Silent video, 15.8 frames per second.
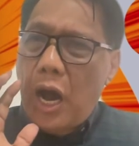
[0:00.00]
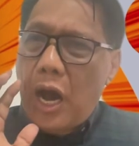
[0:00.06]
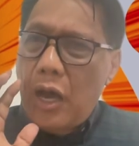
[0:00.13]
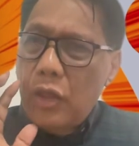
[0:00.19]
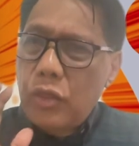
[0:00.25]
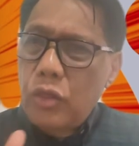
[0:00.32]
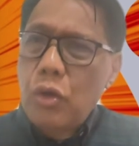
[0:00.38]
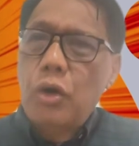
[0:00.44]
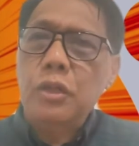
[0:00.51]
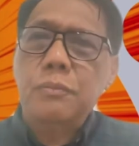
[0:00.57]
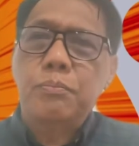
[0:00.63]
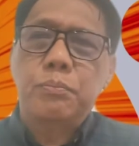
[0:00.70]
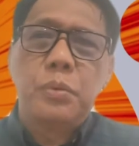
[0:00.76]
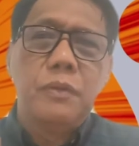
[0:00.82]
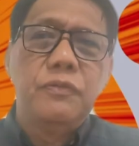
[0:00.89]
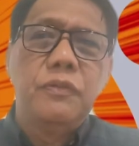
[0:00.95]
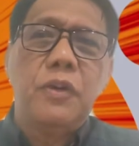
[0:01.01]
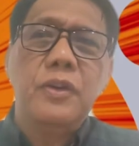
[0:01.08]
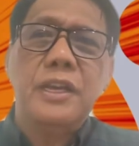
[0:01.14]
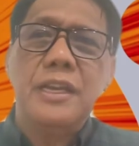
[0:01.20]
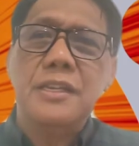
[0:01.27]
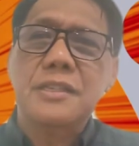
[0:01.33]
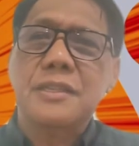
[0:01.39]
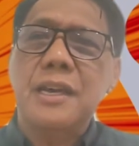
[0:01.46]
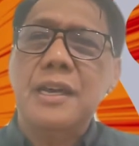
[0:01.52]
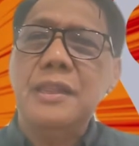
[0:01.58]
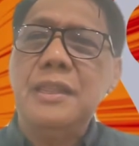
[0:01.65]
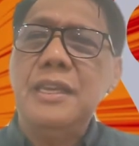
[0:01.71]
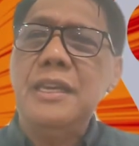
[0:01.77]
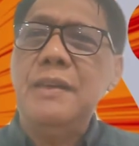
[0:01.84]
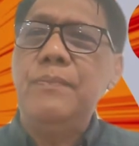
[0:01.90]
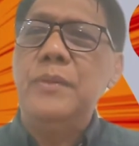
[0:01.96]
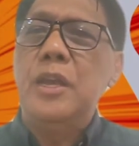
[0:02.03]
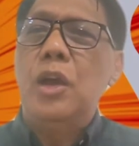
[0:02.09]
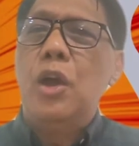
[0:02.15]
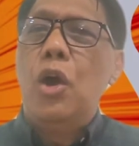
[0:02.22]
a thought provoking study